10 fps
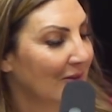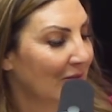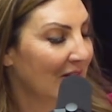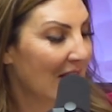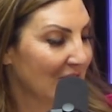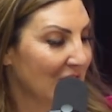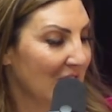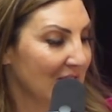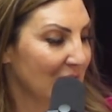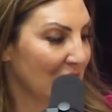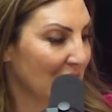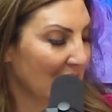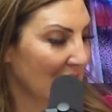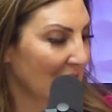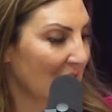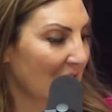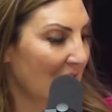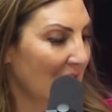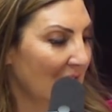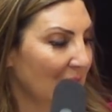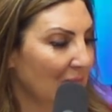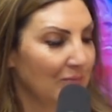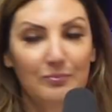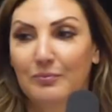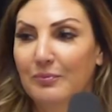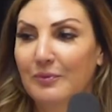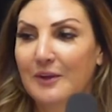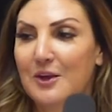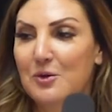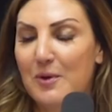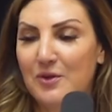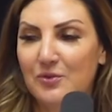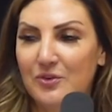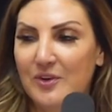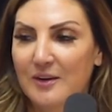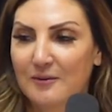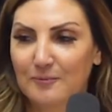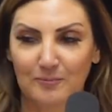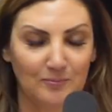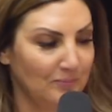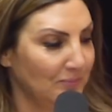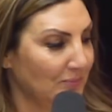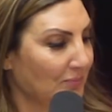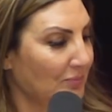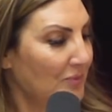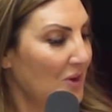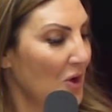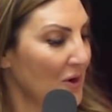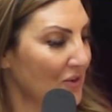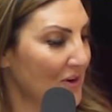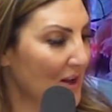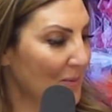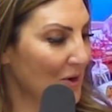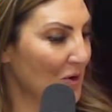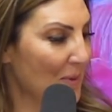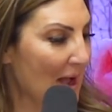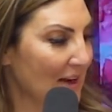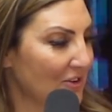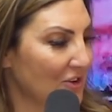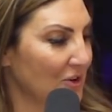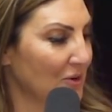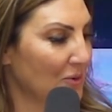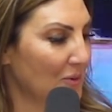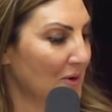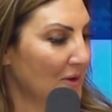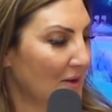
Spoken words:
Relax, you guys. I'm joking, okay? Can you pause for a sec? Okay, so now let me go back to